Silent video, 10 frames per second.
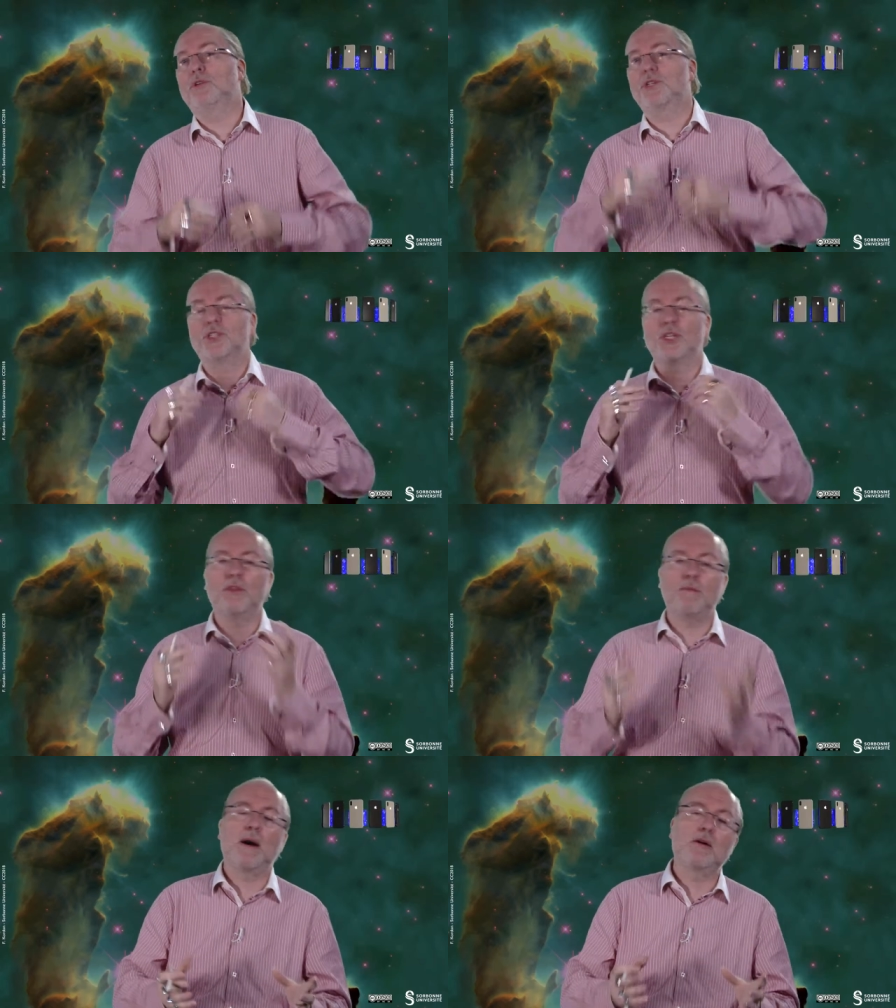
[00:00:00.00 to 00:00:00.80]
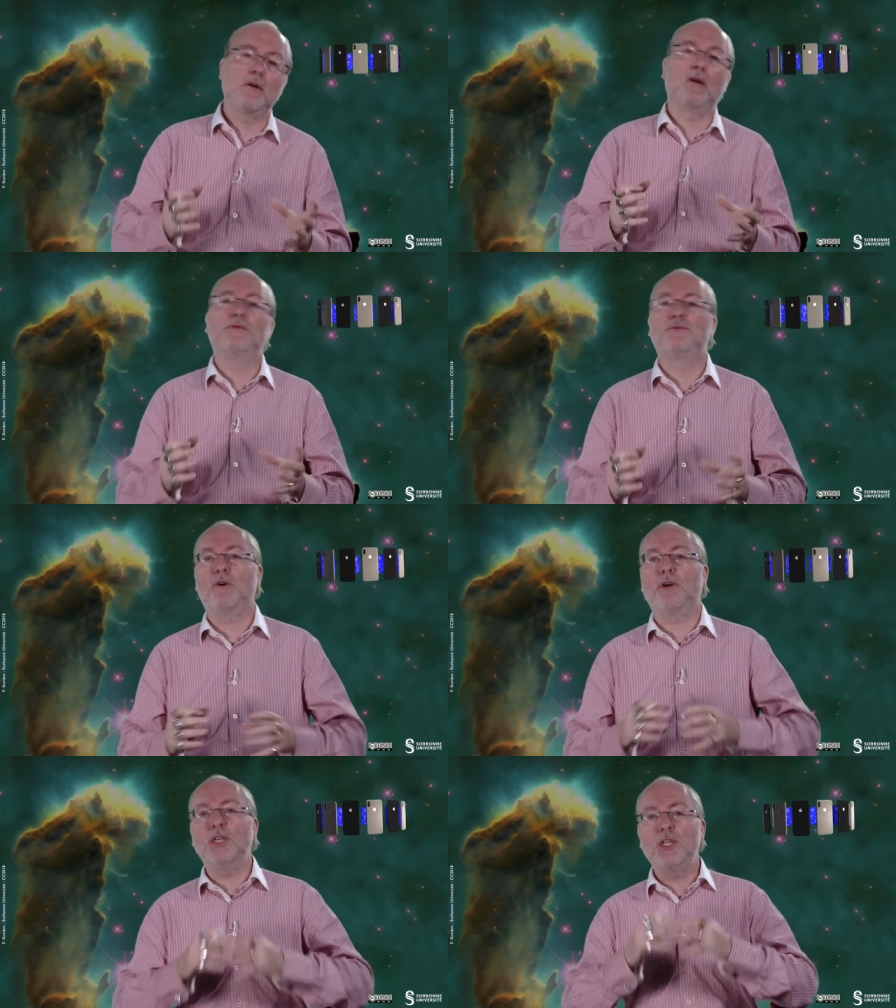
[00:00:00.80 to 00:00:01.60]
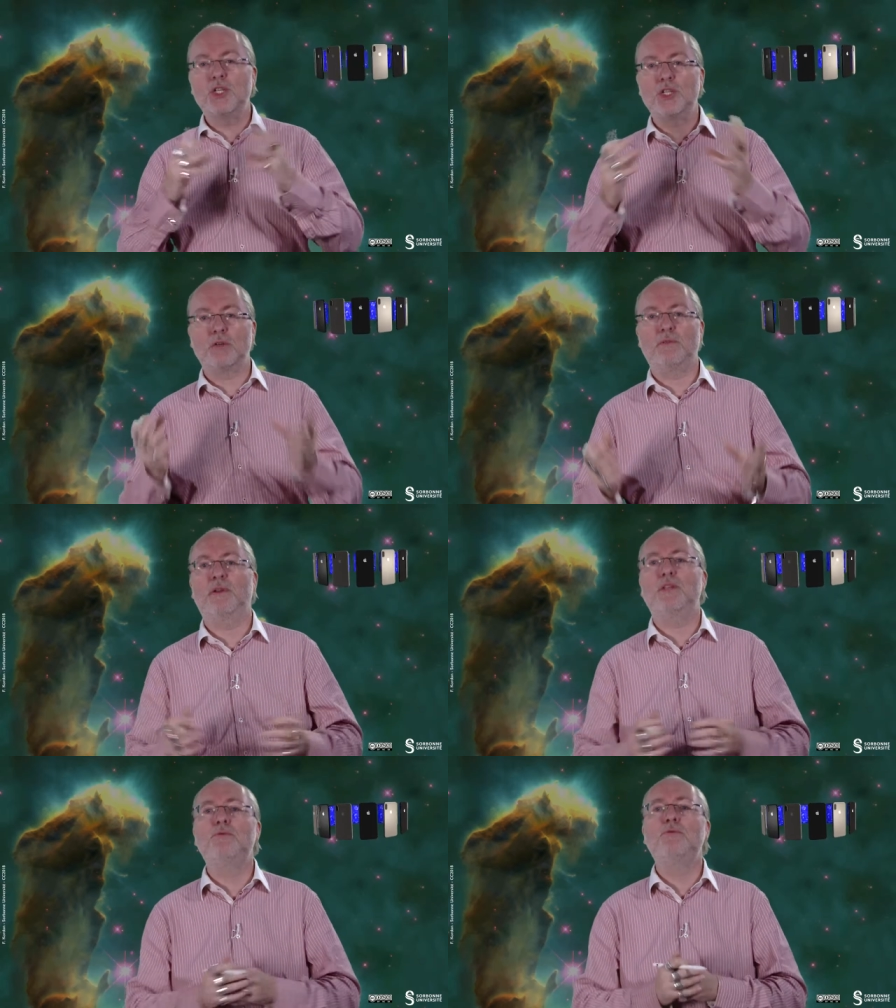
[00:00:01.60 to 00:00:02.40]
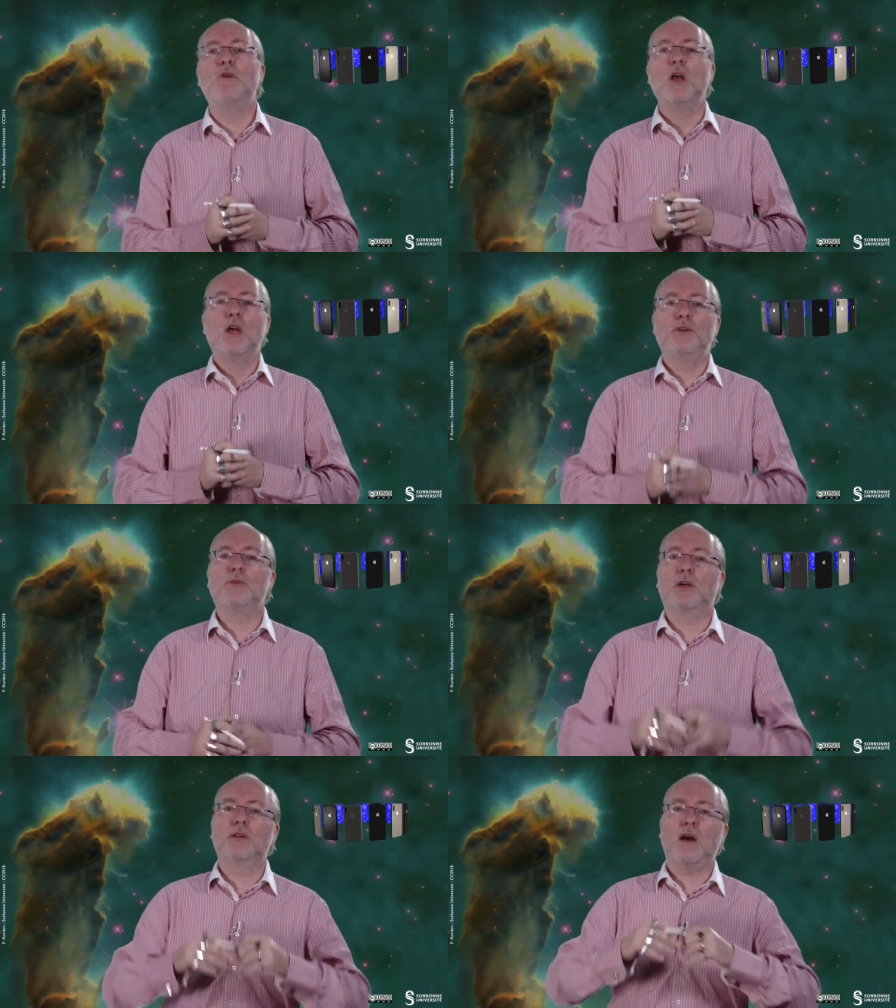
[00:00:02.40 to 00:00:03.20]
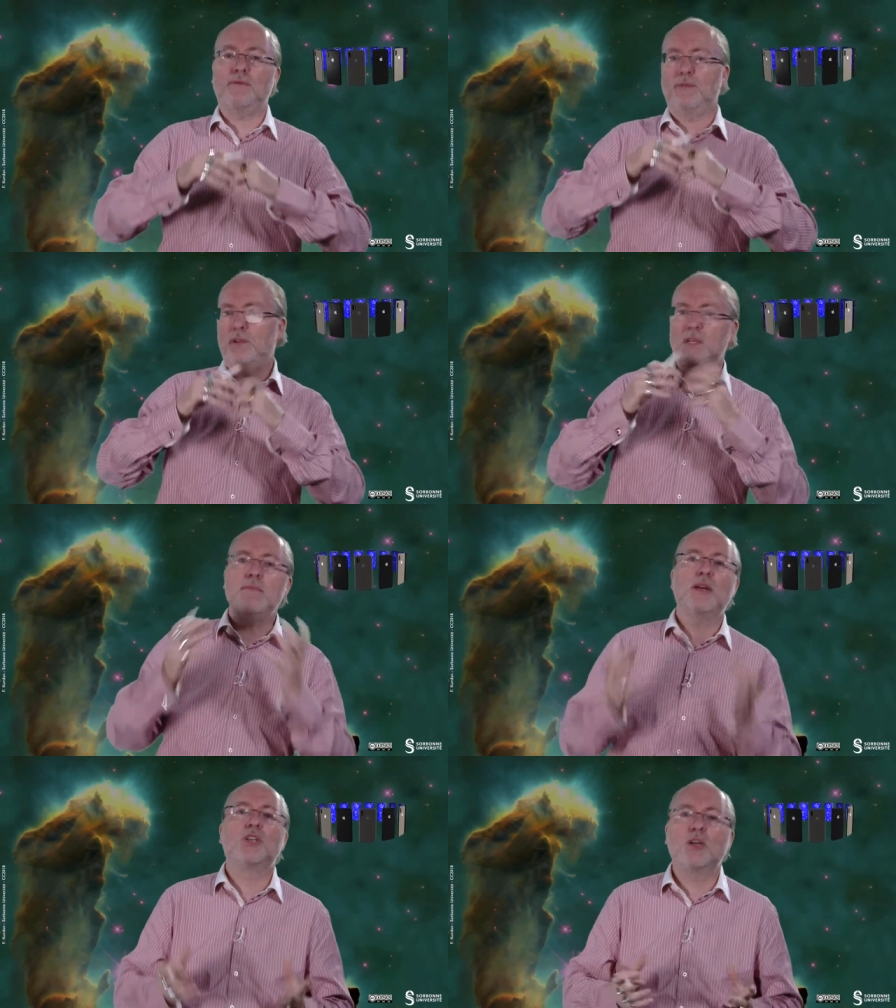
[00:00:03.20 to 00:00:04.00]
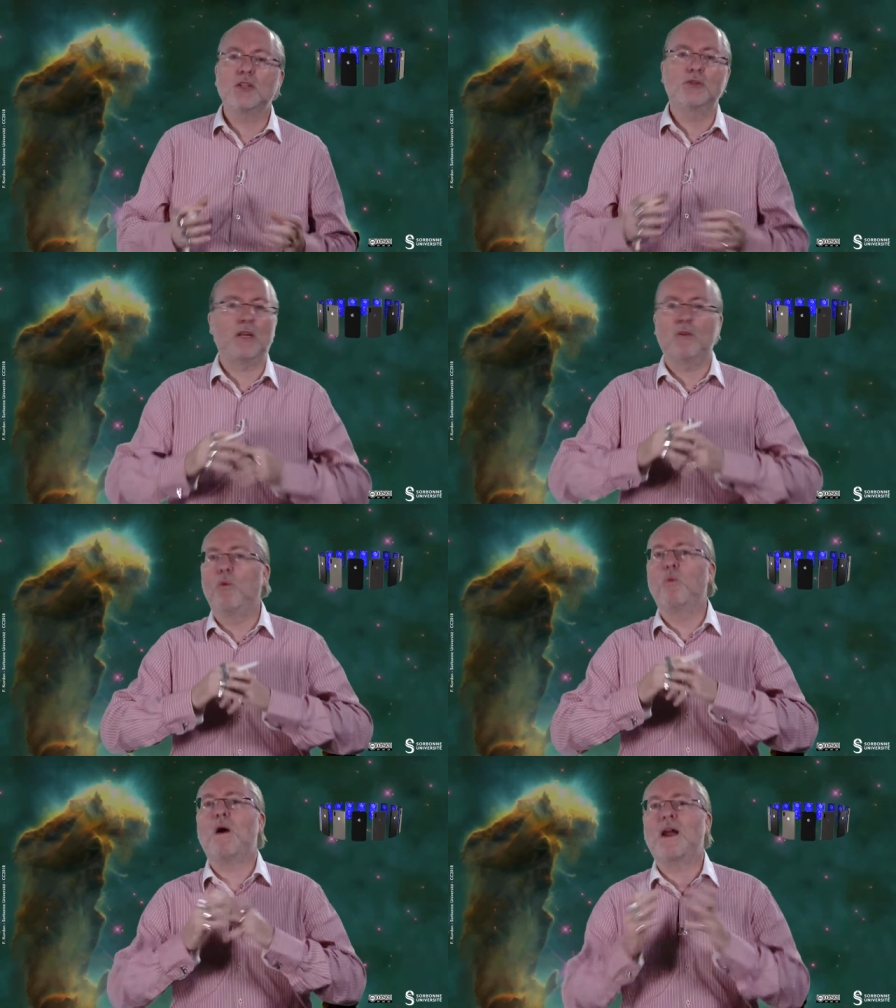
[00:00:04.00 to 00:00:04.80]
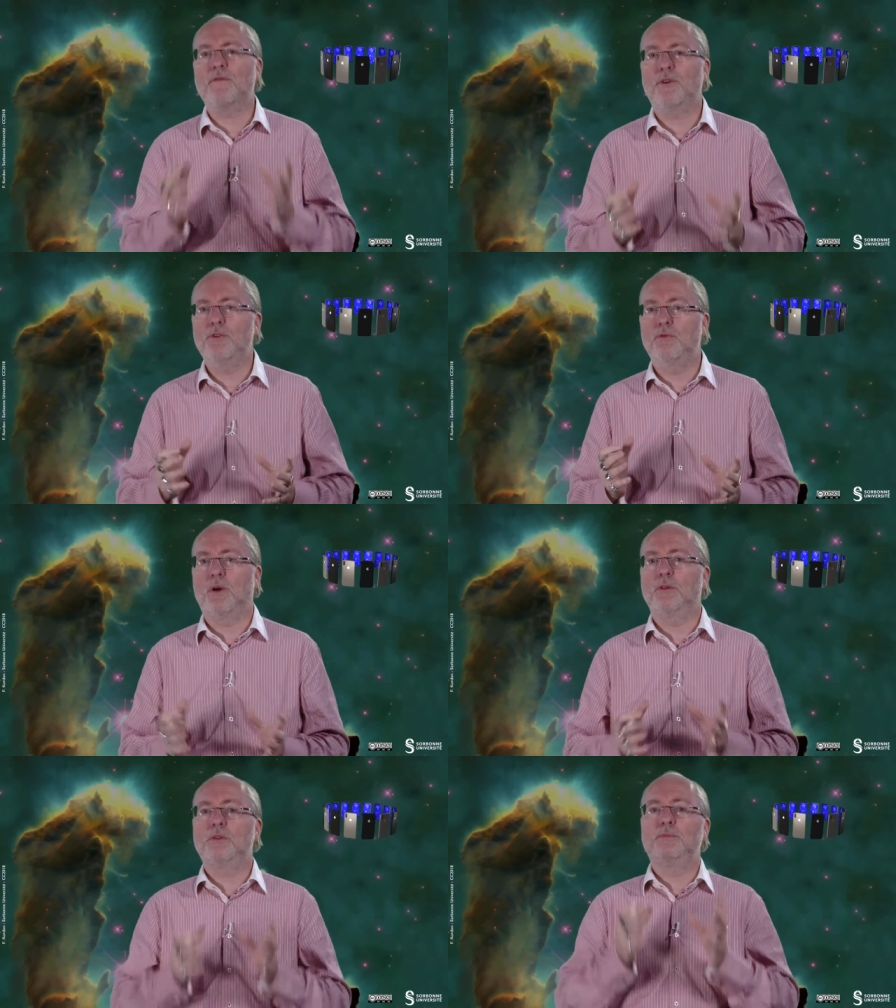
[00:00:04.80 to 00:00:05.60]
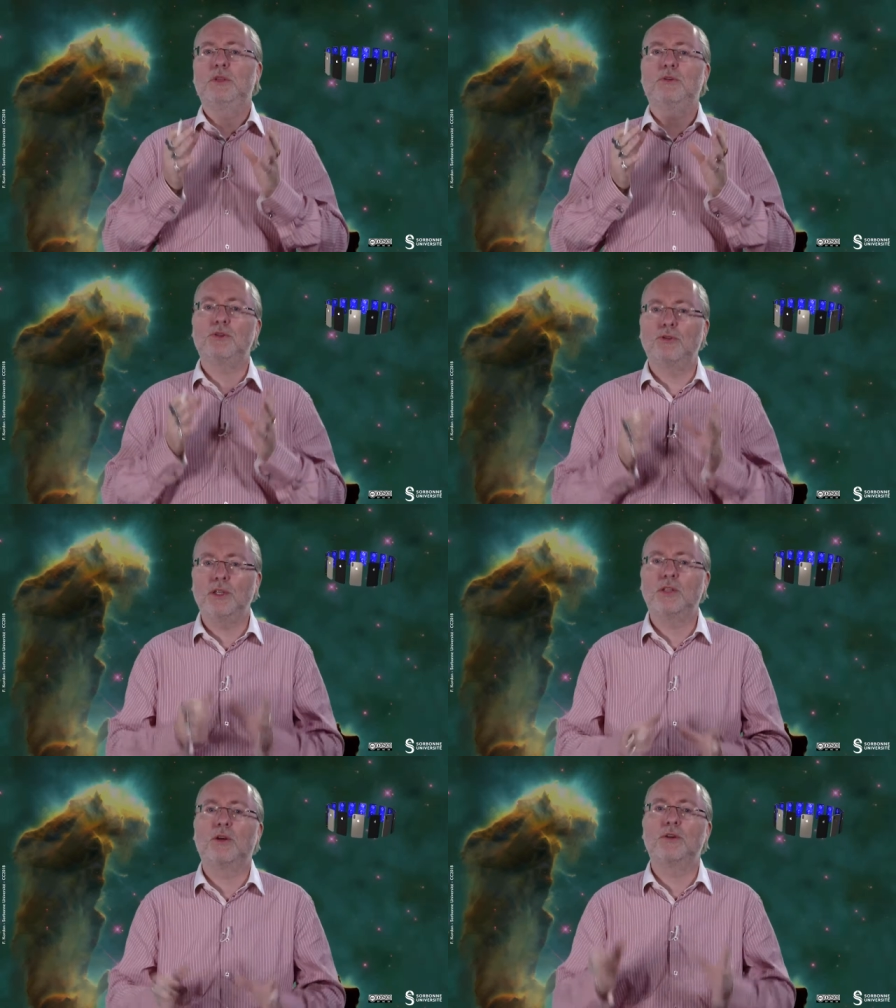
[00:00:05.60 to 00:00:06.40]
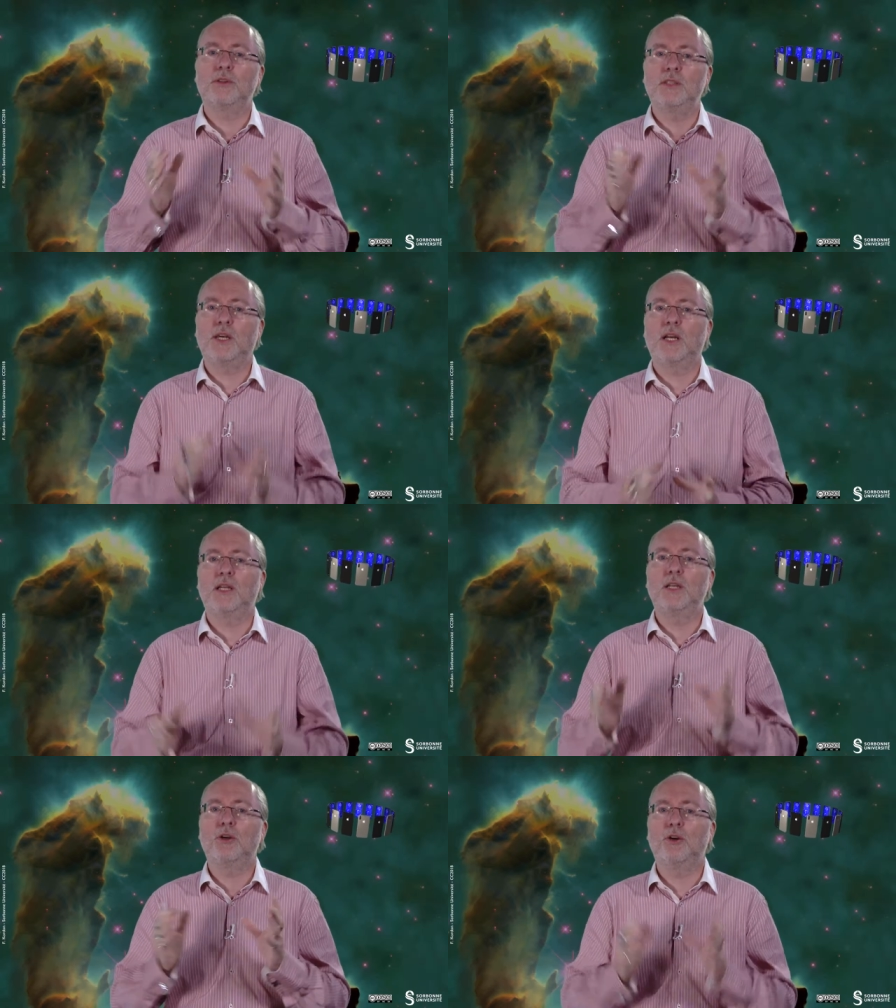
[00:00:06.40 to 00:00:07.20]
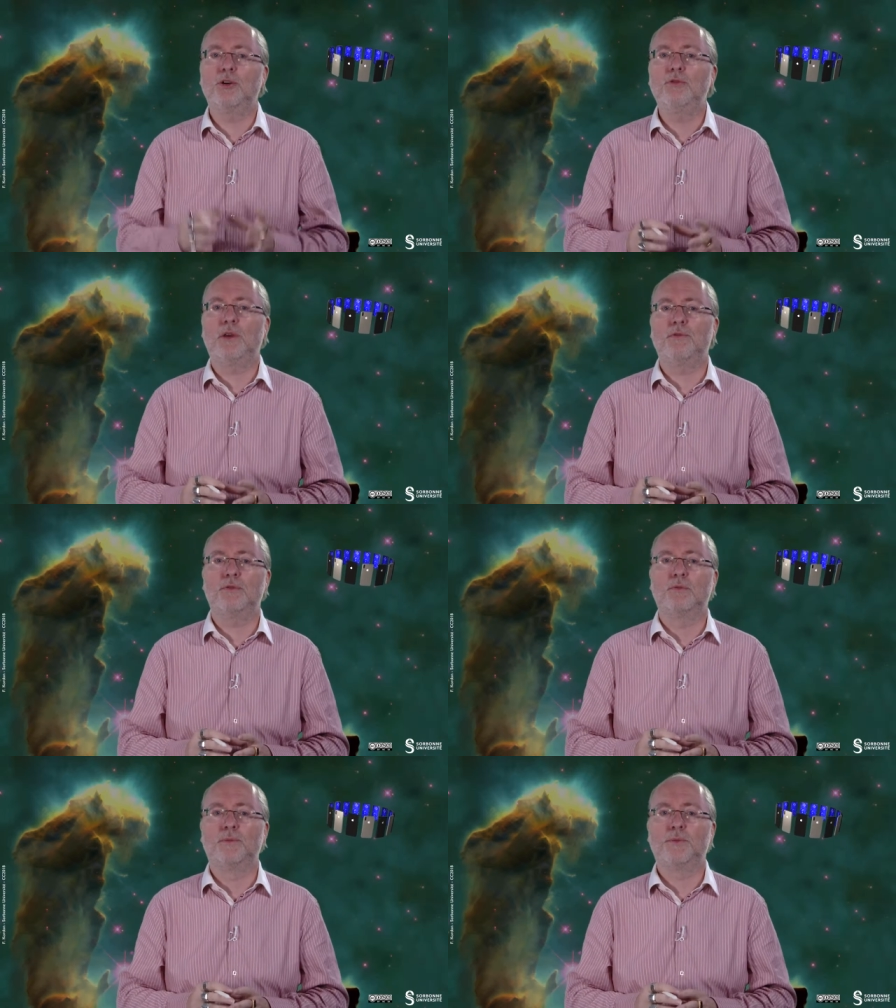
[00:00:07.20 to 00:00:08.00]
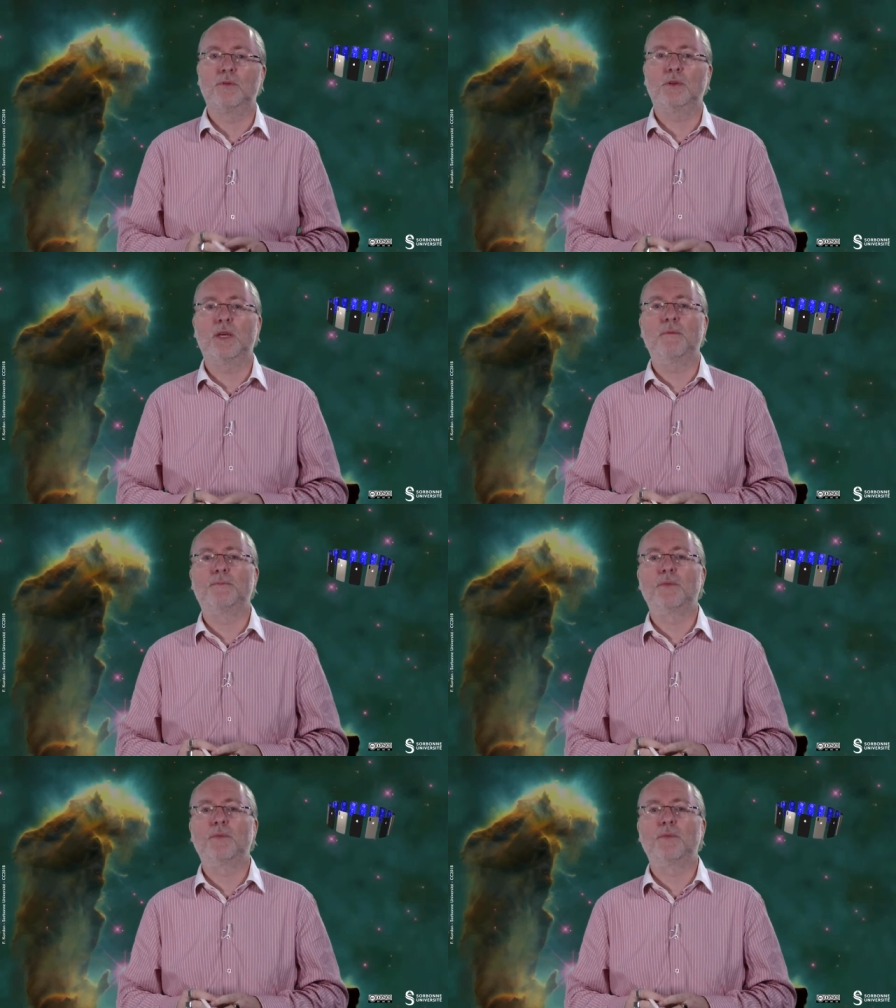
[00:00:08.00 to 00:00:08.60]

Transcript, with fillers: You can change the background for each uh, value. You can have uh, images. You can whatever you want because you return directly a UI view. Okay.